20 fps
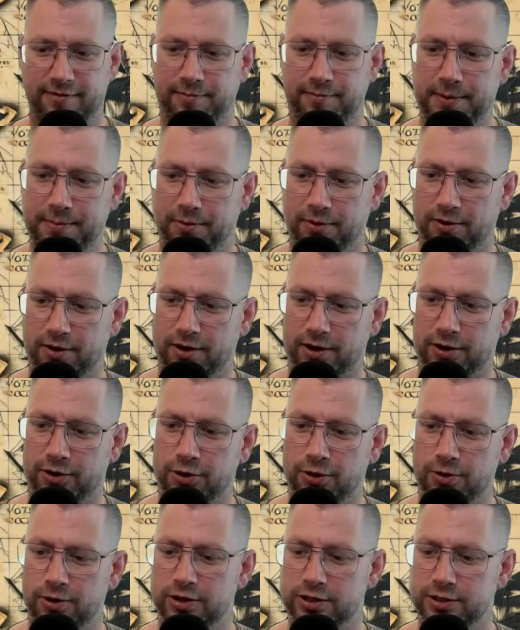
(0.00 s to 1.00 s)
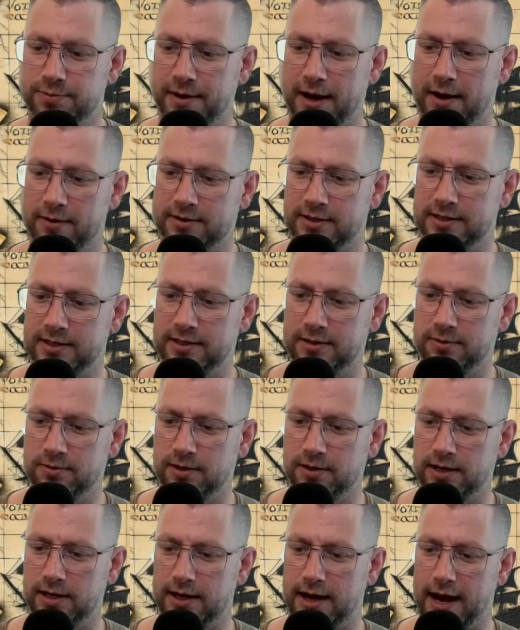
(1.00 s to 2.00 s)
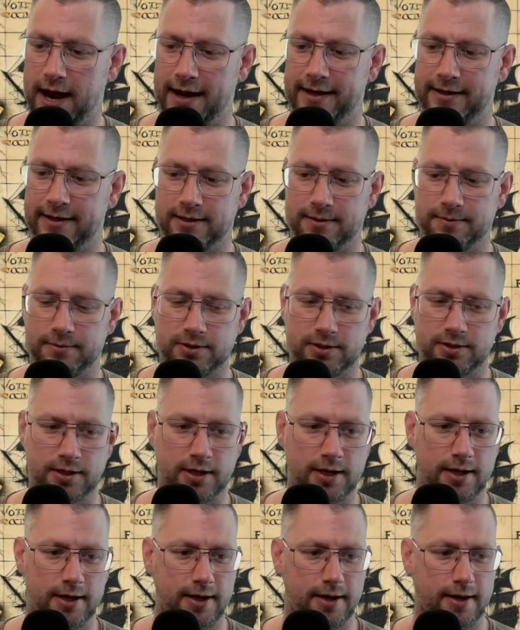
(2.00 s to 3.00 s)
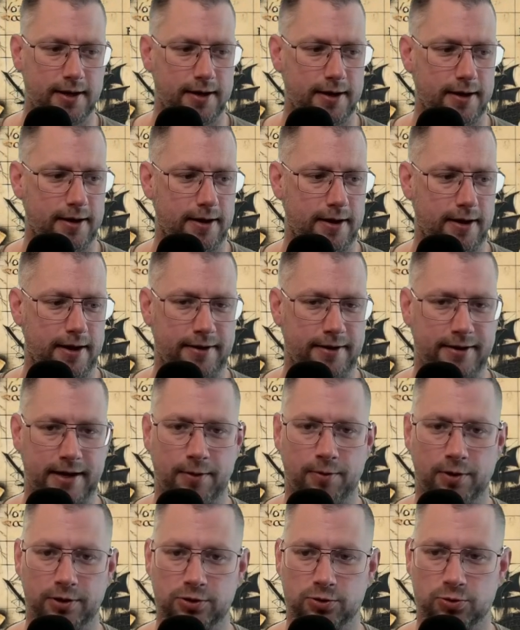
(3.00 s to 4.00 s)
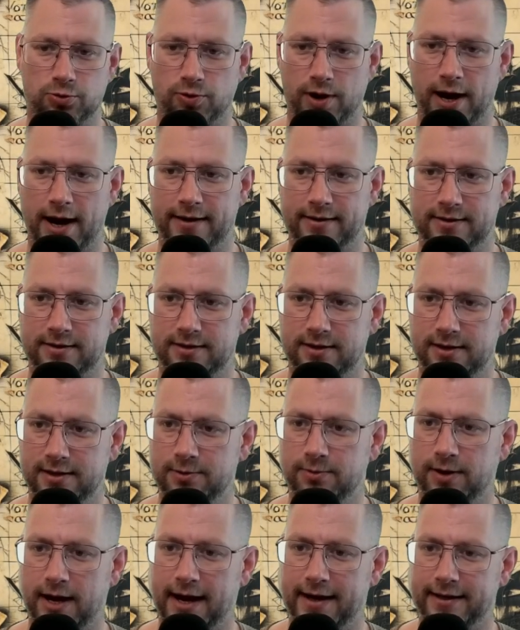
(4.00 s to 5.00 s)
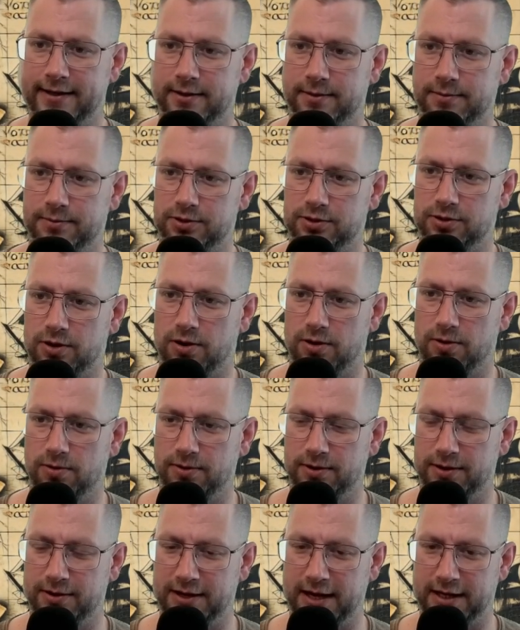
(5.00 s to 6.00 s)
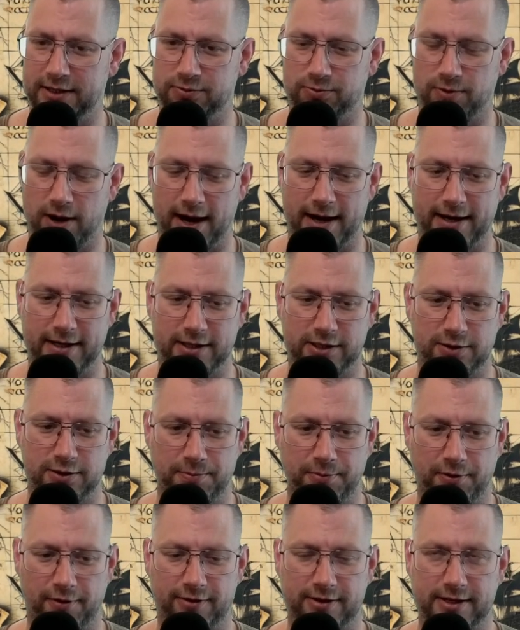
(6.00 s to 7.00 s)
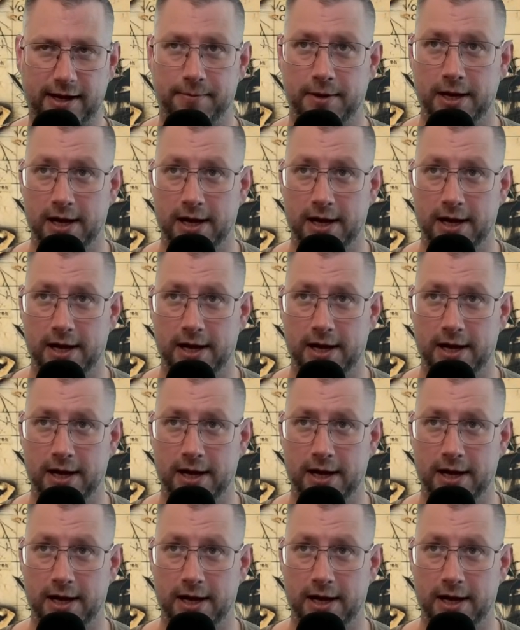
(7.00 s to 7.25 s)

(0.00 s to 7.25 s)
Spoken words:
People are curious about the new items, and they want to grind the new items. So that's why it's the perfect time.